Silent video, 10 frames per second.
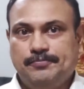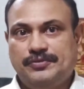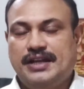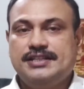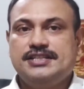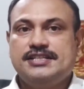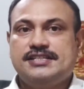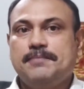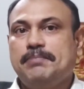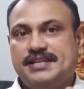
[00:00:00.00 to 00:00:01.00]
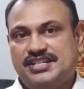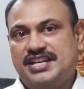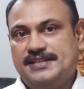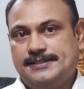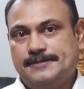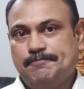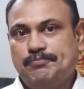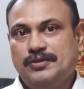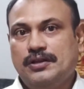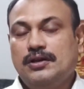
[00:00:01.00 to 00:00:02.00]
That is the simplest case.
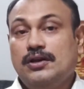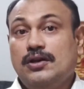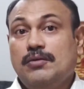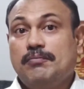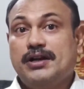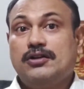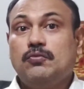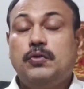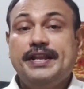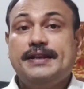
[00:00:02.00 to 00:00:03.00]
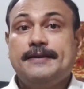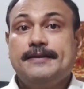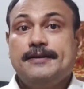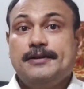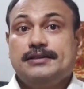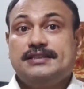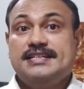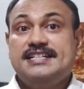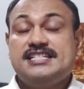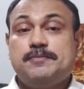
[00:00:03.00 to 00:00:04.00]
But when the
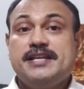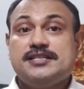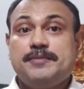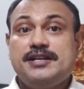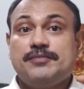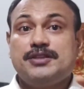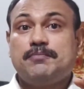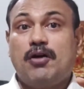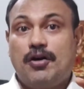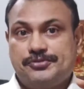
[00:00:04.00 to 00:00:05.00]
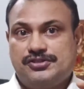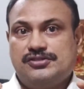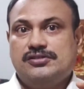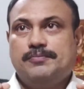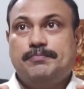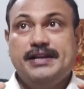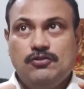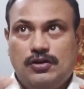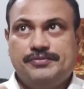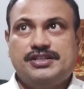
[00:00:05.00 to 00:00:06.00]
displacement of the bobs,
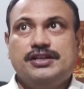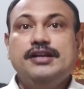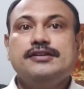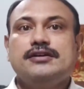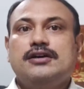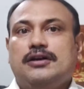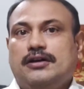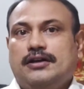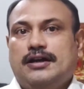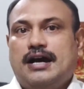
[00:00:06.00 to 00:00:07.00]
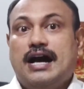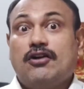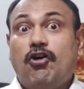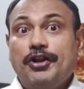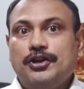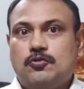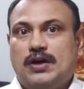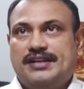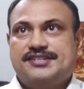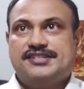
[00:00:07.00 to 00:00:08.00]
pendulums here, are
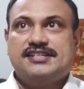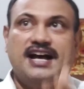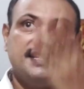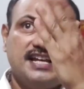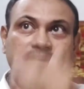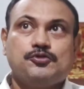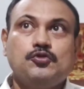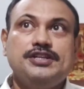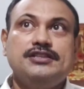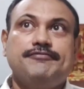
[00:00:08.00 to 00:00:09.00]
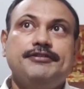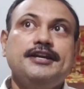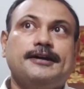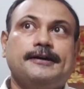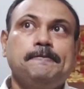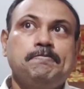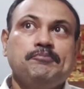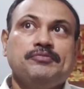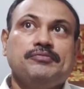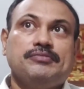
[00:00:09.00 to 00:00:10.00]
unequals, as I have shown in the figure,
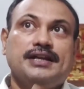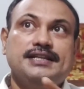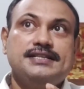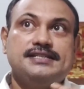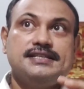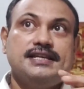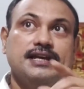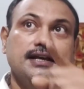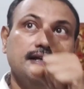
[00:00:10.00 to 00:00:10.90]
that is